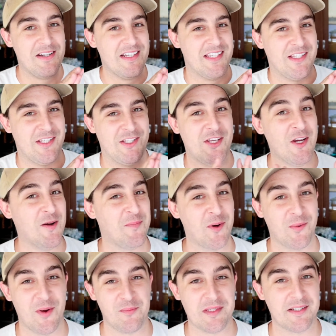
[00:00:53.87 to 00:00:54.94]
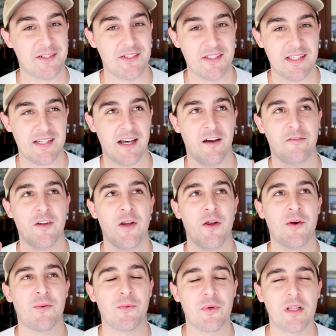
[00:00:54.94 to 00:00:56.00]
Super whimsical stuff,
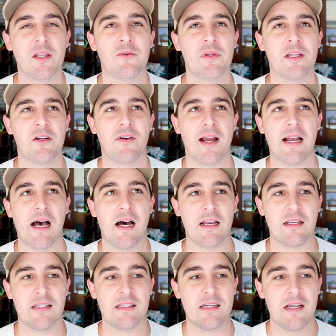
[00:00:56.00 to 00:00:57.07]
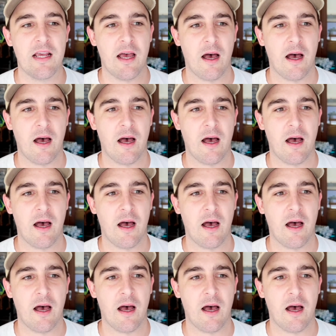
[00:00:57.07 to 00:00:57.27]
really great artist,